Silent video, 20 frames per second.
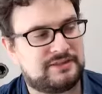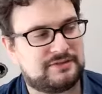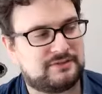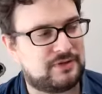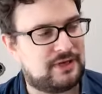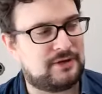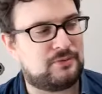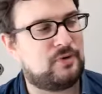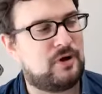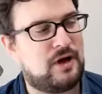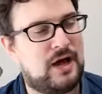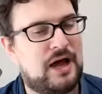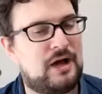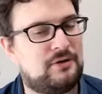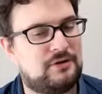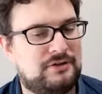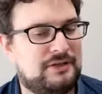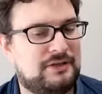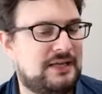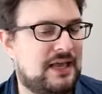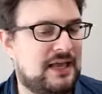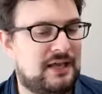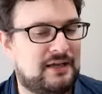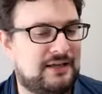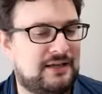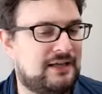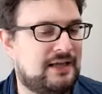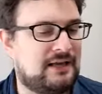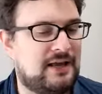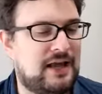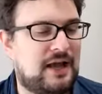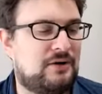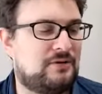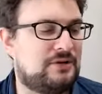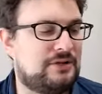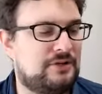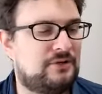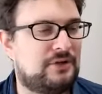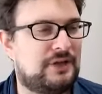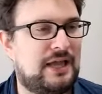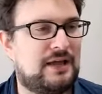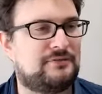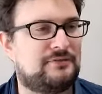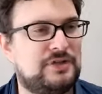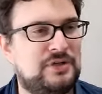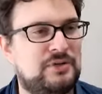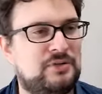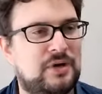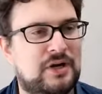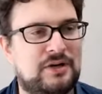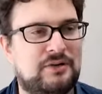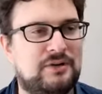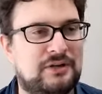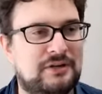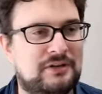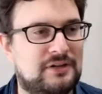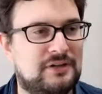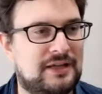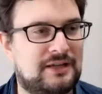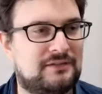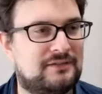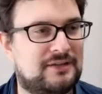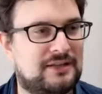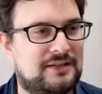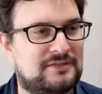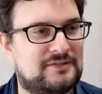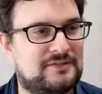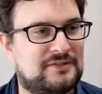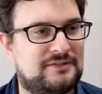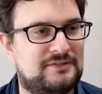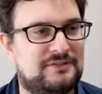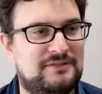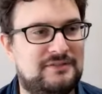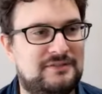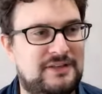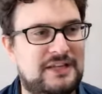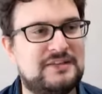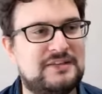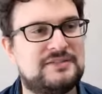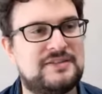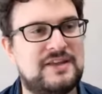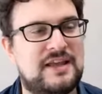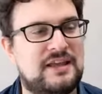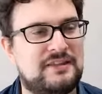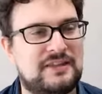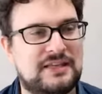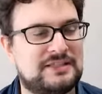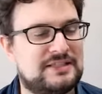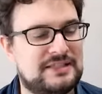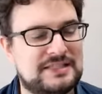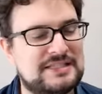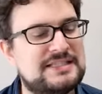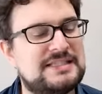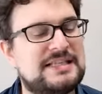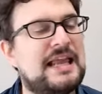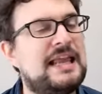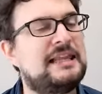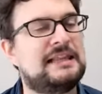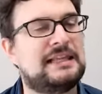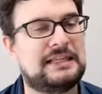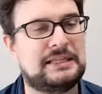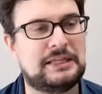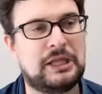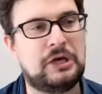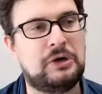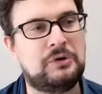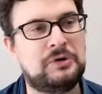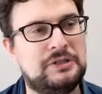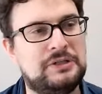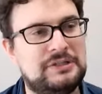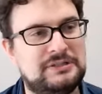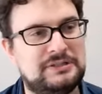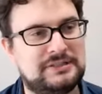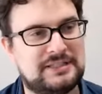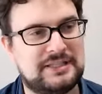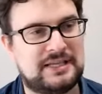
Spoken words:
like, well, how, yeah, again, how can you only have 200? Like, that's insane. That's insanely low. It's like a